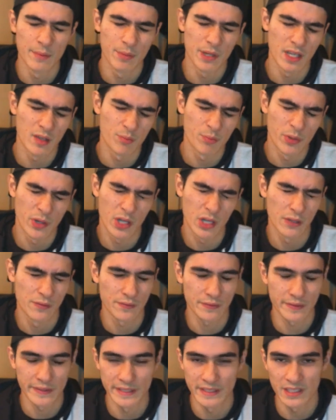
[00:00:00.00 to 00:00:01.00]
by a
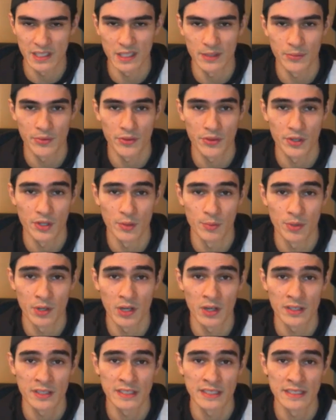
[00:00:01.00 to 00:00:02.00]
perfectly timed third
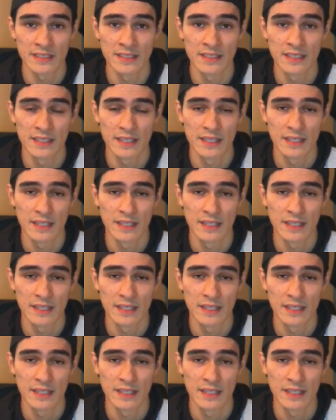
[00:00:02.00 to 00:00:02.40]
party,